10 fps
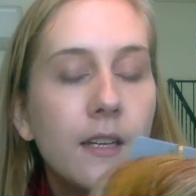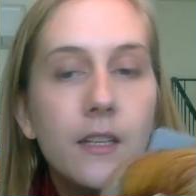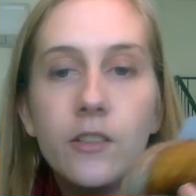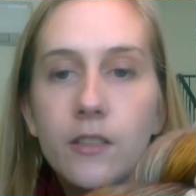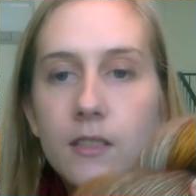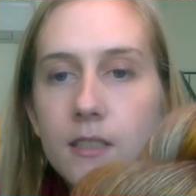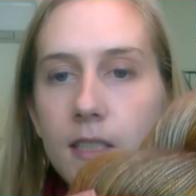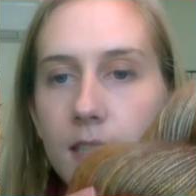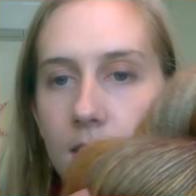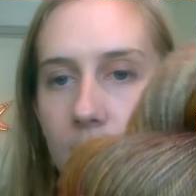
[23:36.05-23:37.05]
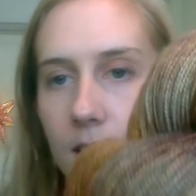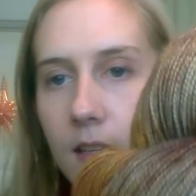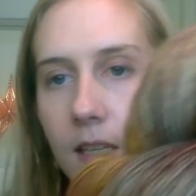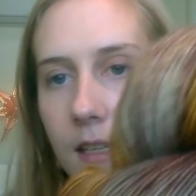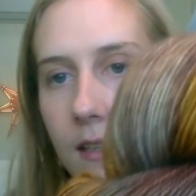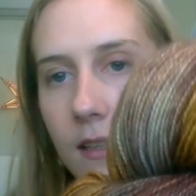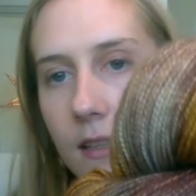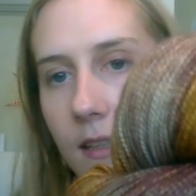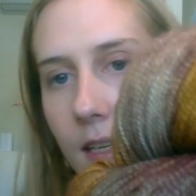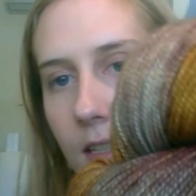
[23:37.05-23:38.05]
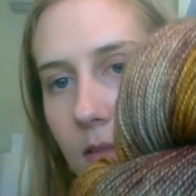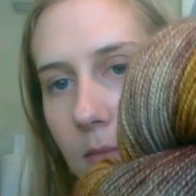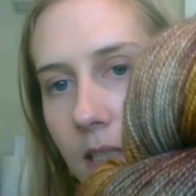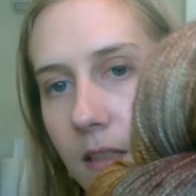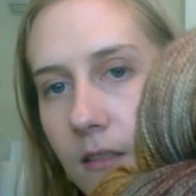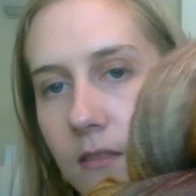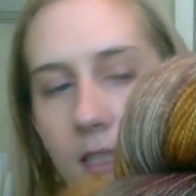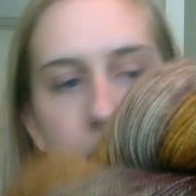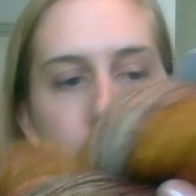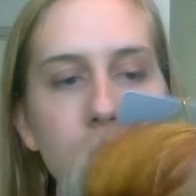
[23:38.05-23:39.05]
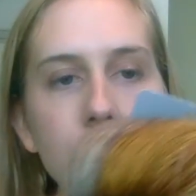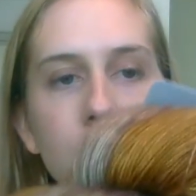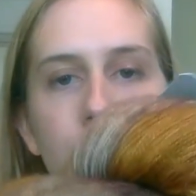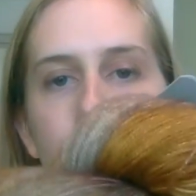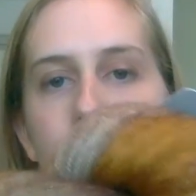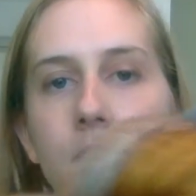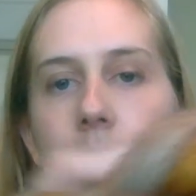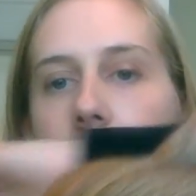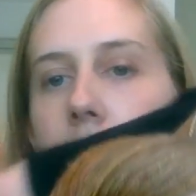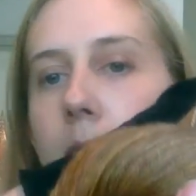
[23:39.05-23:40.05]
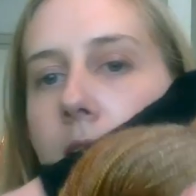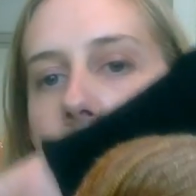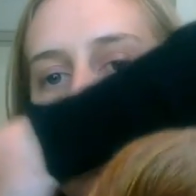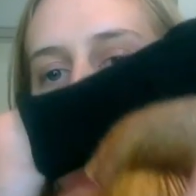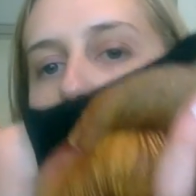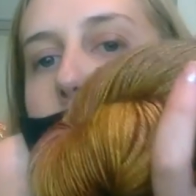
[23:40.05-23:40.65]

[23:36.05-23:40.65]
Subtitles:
And you can see that the cashmere, or can you see? I'll put it against my arm so